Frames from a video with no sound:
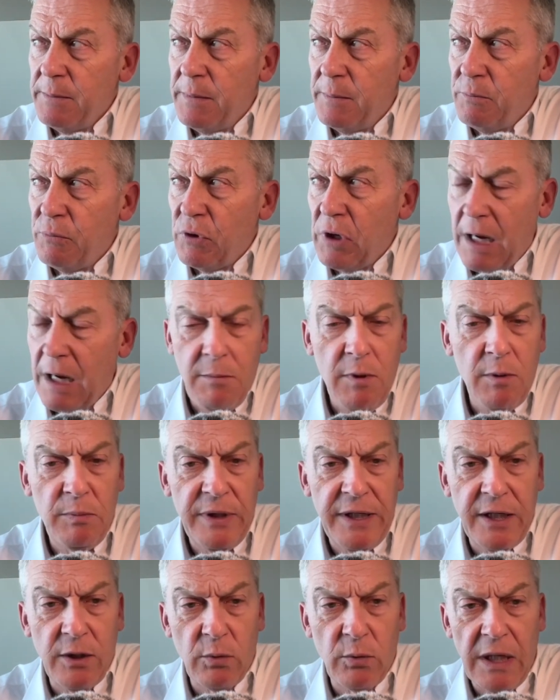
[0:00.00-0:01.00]
but
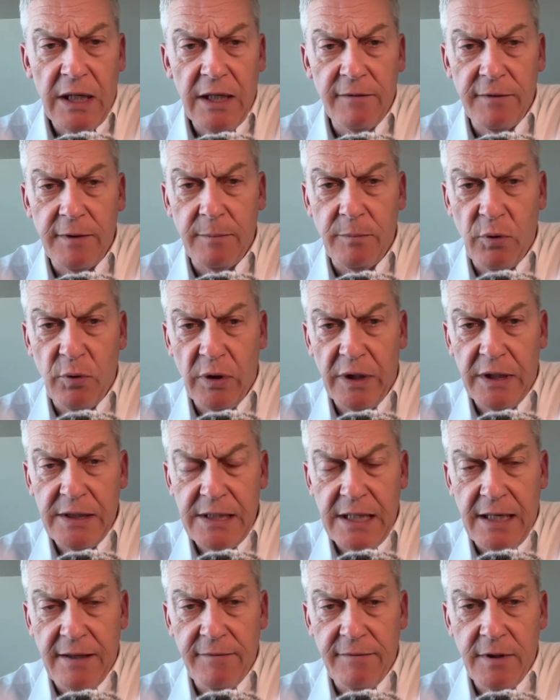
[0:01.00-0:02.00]
probably irrelevant point,
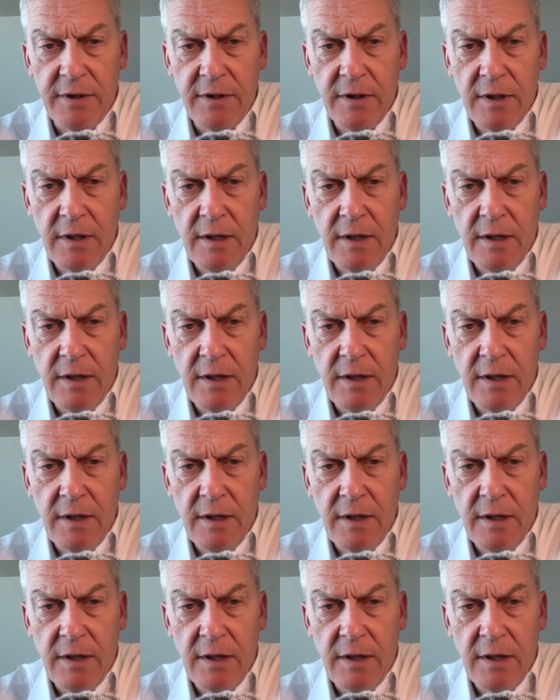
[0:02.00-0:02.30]
David,